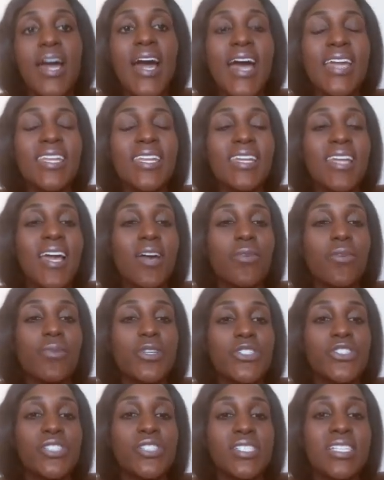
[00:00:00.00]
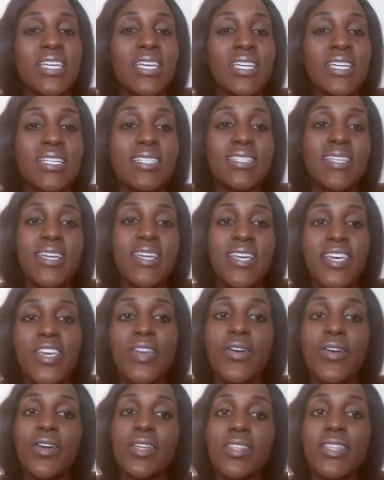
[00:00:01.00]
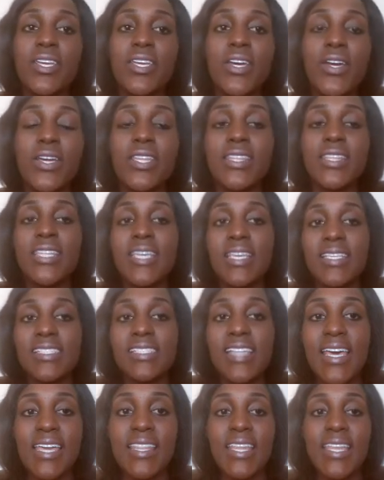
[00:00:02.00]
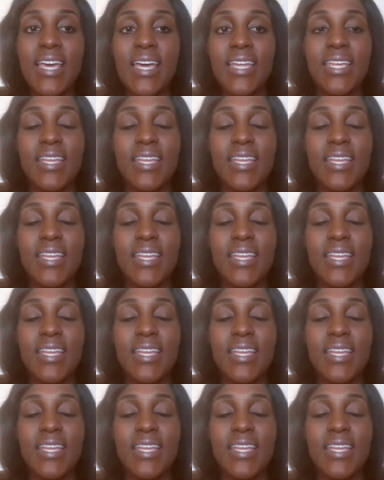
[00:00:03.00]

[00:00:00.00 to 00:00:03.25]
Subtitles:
I didn't like what you did here and there and things like that,